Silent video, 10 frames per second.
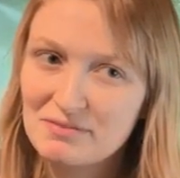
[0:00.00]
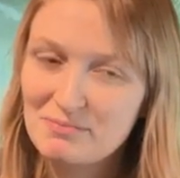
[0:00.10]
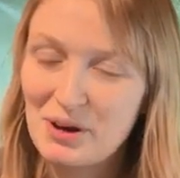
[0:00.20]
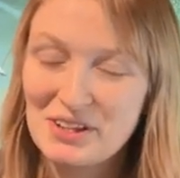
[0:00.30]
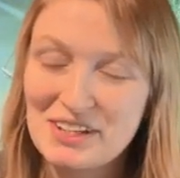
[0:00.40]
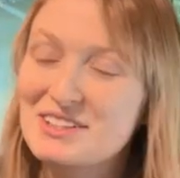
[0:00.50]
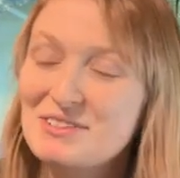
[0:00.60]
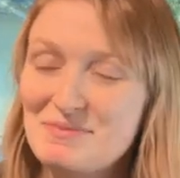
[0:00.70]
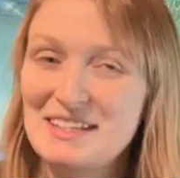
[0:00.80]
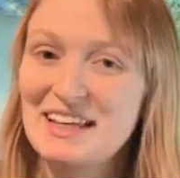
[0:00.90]
but it
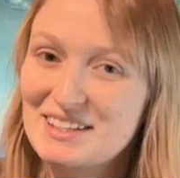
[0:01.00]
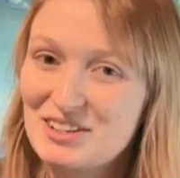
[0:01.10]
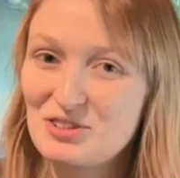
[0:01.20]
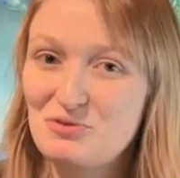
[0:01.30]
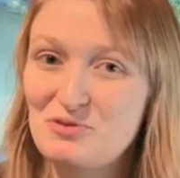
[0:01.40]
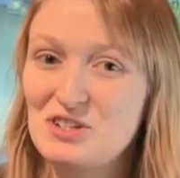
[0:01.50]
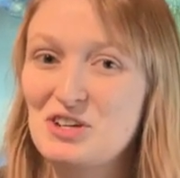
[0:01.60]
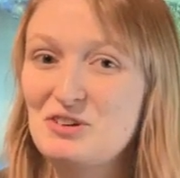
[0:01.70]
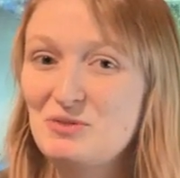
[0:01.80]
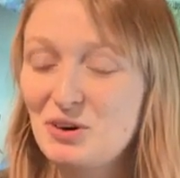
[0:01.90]
doesn't mean good for
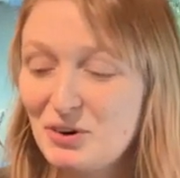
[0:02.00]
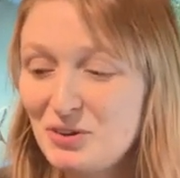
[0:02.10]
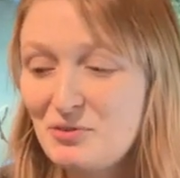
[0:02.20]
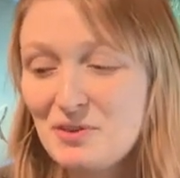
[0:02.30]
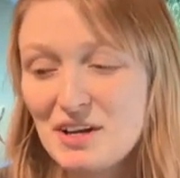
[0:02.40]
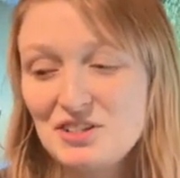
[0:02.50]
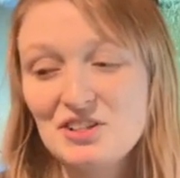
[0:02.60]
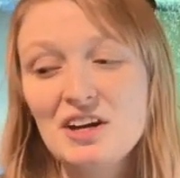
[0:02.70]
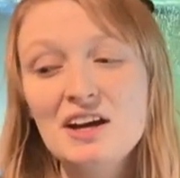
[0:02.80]
you or the fish.